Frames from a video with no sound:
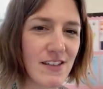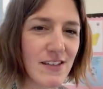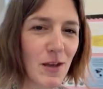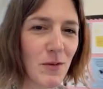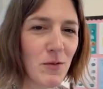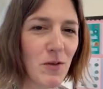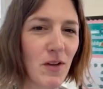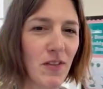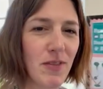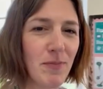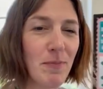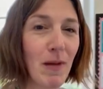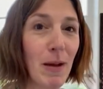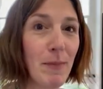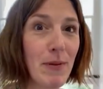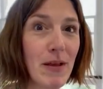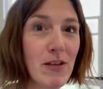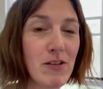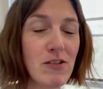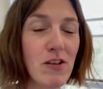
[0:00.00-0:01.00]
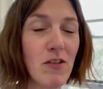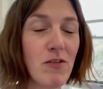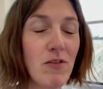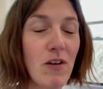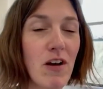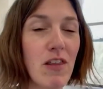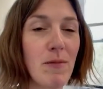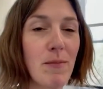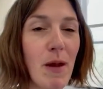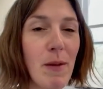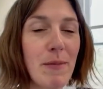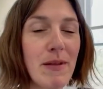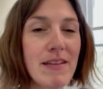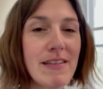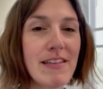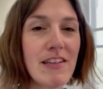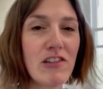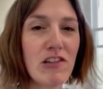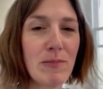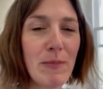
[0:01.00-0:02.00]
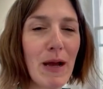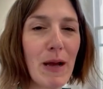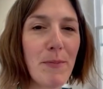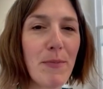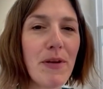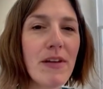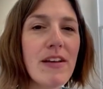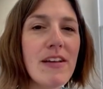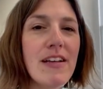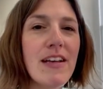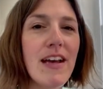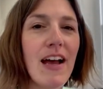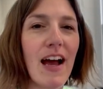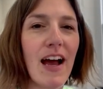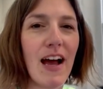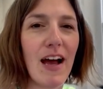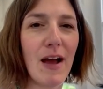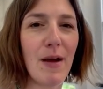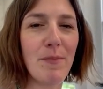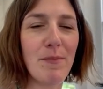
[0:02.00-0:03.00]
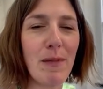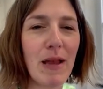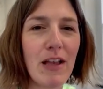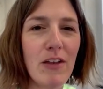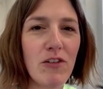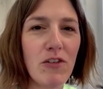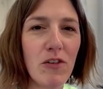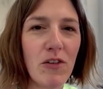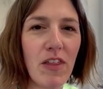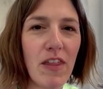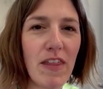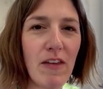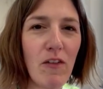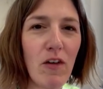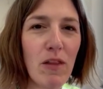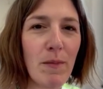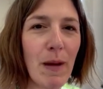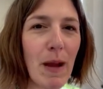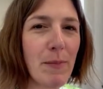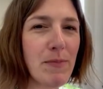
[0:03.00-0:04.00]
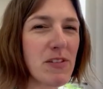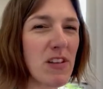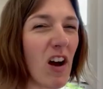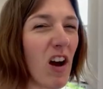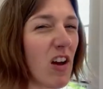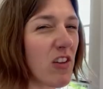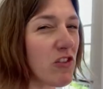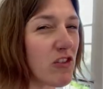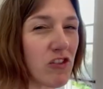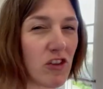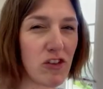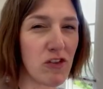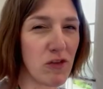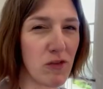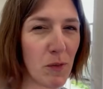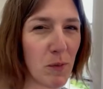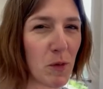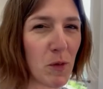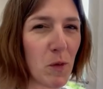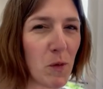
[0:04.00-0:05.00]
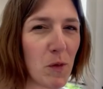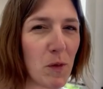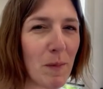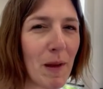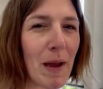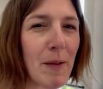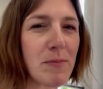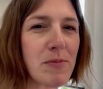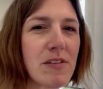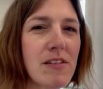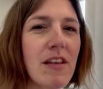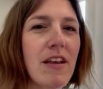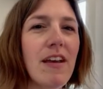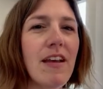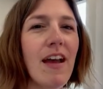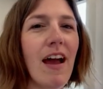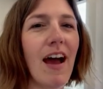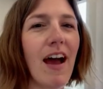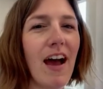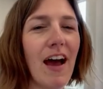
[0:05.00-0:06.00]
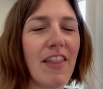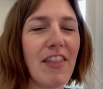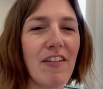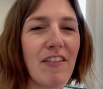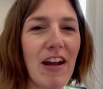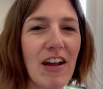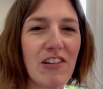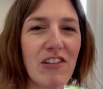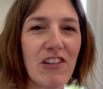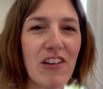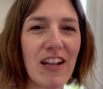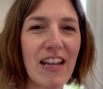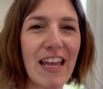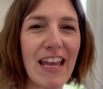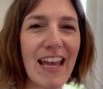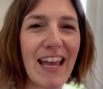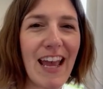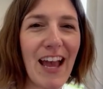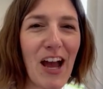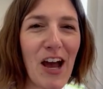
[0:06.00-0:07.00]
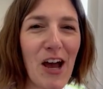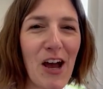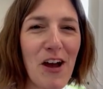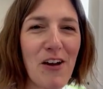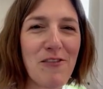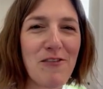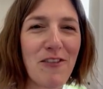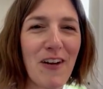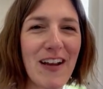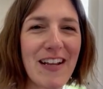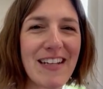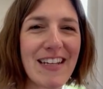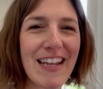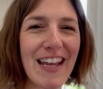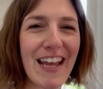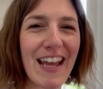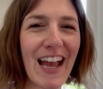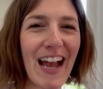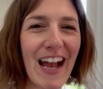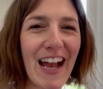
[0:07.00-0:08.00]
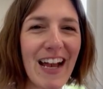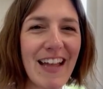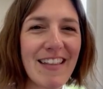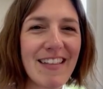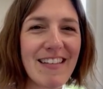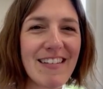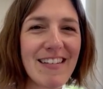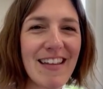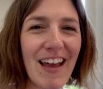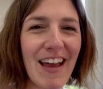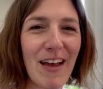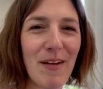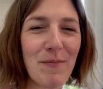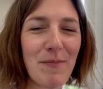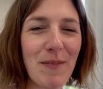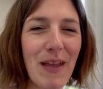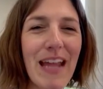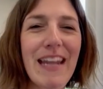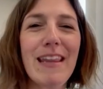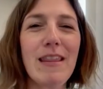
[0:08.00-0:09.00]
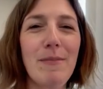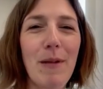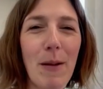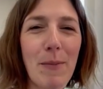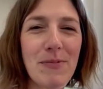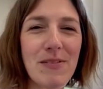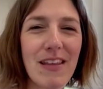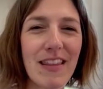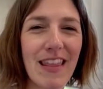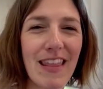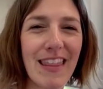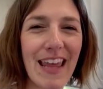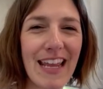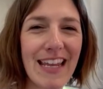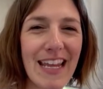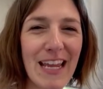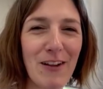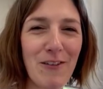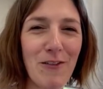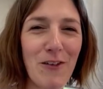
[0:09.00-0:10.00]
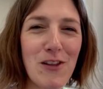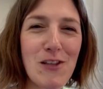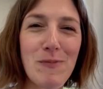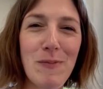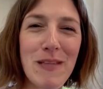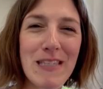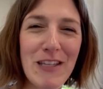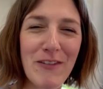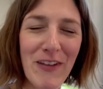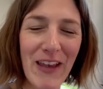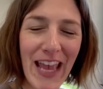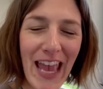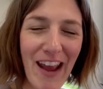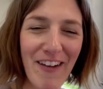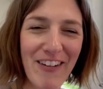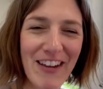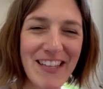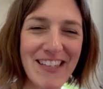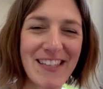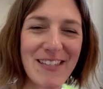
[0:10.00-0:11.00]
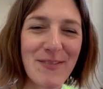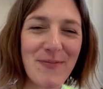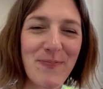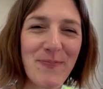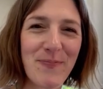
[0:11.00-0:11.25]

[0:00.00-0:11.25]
So we're on mapping software at the moment, Digimap, making sure that they've got the maps that aren't just from Google Maps. They're actually finding and getting the maps that they need for the specific areas.